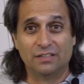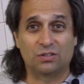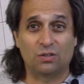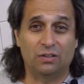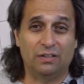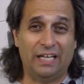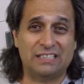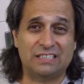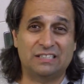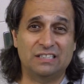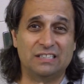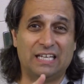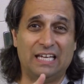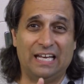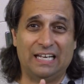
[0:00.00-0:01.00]
So let's
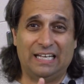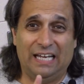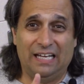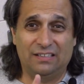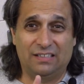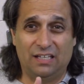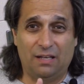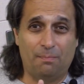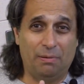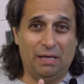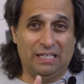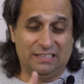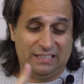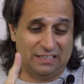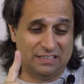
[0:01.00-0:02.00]
just get down to the
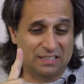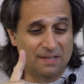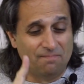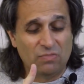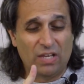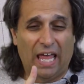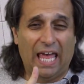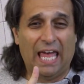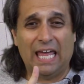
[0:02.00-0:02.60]
basics.